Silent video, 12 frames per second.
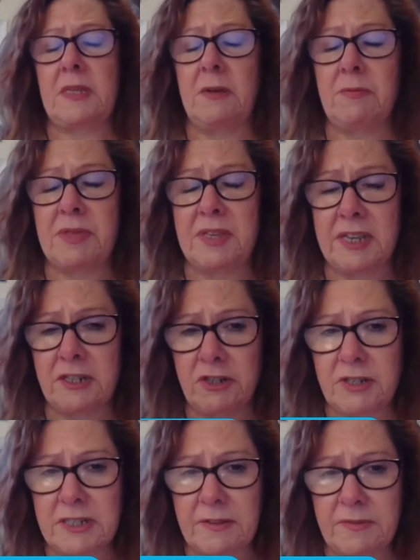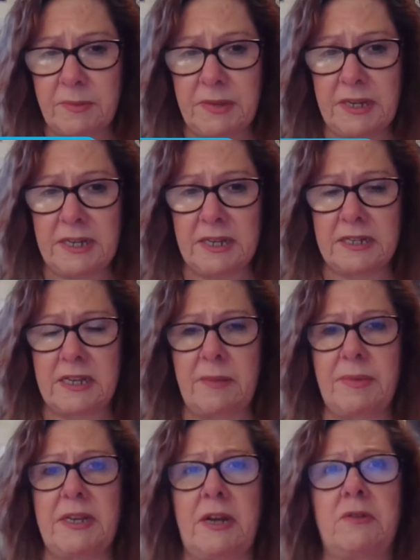And with the energies of the media
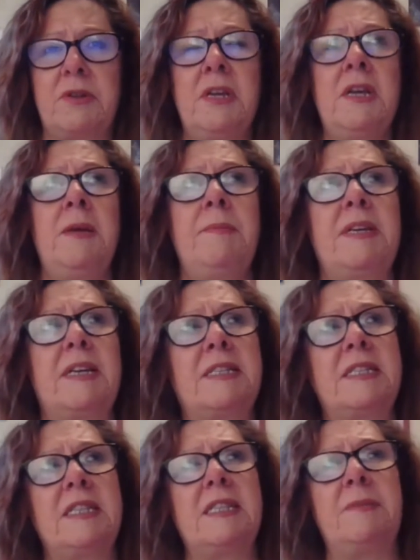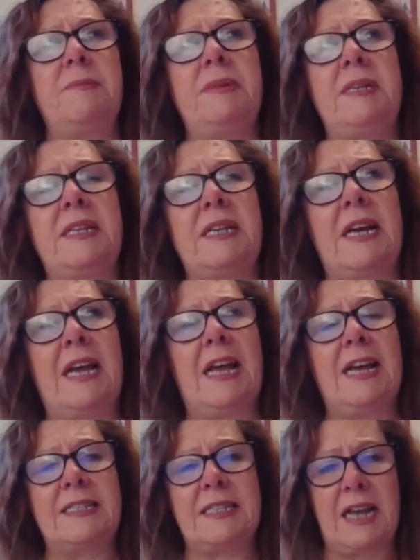coming out, because the media
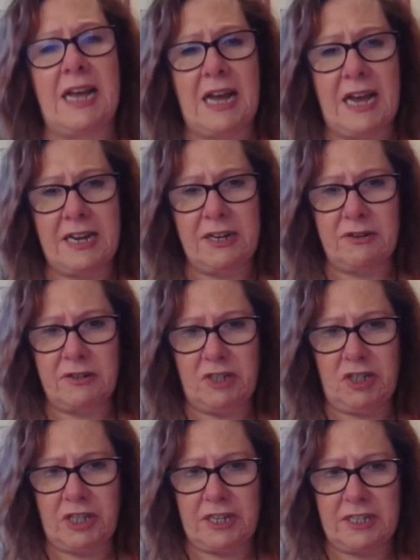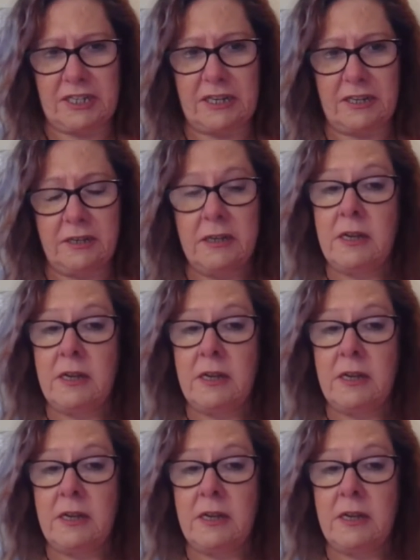has a higher agenda.